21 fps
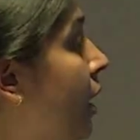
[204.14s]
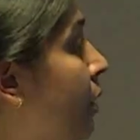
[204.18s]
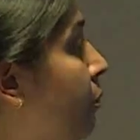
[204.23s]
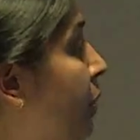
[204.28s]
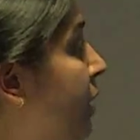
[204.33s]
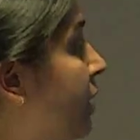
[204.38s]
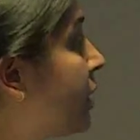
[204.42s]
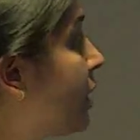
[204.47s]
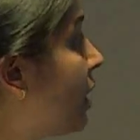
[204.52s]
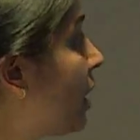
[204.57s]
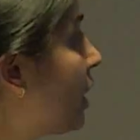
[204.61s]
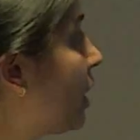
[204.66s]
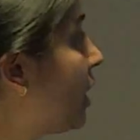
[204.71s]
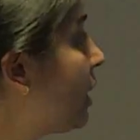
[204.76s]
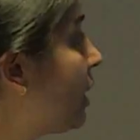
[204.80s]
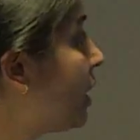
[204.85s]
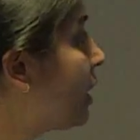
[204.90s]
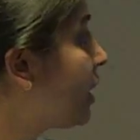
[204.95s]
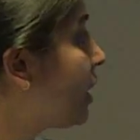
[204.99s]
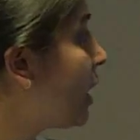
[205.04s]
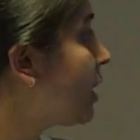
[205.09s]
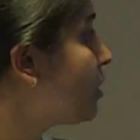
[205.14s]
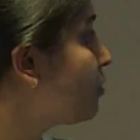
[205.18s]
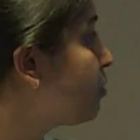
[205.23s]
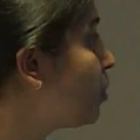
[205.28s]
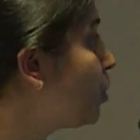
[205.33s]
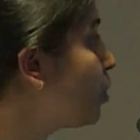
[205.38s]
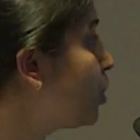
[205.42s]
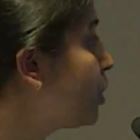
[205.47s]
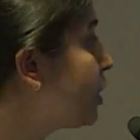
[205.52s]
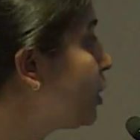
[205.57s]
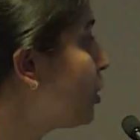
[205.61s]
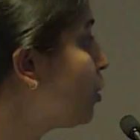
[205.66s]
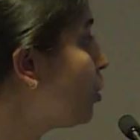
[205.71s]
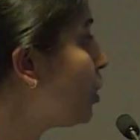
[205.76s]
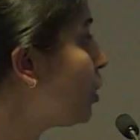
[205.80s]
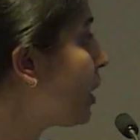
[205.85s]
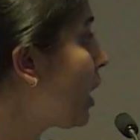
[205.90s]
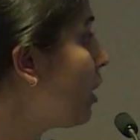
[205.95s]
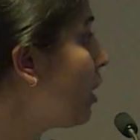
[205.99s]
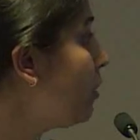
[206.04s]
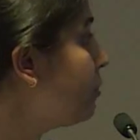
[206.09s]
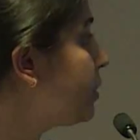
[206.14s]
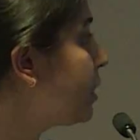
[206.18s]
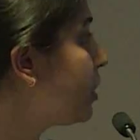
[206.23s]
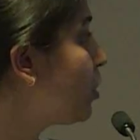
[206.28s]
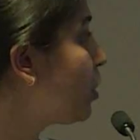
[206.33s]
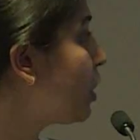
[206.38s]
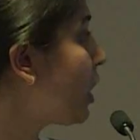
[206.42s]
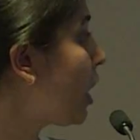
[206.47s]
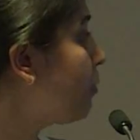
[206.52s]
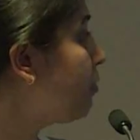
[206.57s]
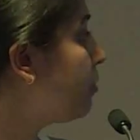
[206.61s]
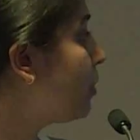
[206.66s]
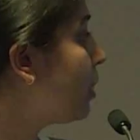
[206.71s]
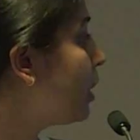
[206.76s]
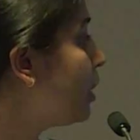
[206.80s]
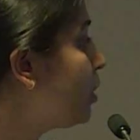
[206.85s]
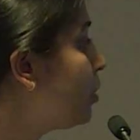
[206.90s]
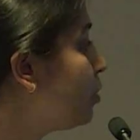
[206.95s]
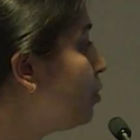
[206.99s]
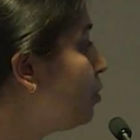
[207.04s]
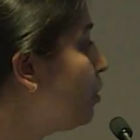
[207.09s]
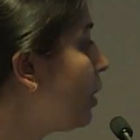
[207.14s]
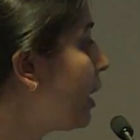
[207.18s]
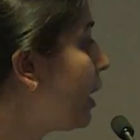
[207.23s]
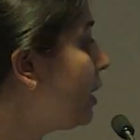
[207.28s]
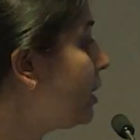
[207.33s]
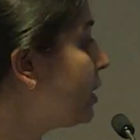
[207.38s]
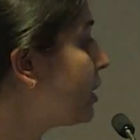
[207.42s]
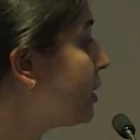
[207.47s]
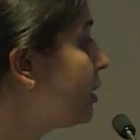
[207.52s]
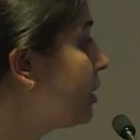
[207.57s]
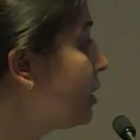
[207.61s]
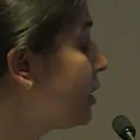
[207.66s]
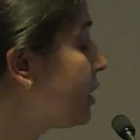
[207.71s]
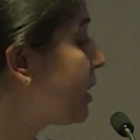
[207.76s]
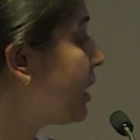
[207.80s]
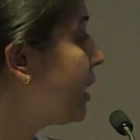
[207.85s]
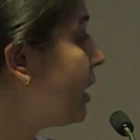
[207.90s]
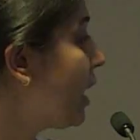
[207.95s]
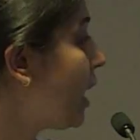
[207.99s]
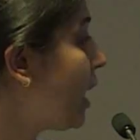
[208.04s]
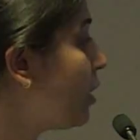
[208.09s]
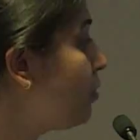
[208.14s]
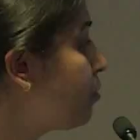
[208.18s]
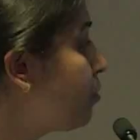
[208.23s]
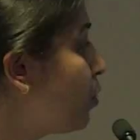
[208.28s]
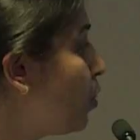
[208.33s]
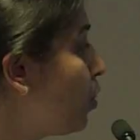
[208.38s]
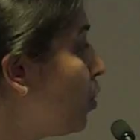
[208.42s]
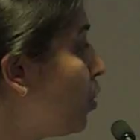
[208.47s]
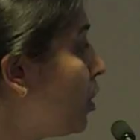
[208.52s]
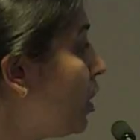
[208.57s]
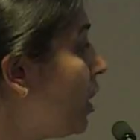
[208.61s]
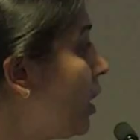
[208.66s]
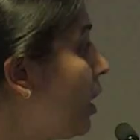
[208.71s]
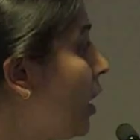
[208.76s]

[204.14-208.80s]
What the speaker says: Basically it has 4 genotypes, genotype 1, 2 and 3 and 4,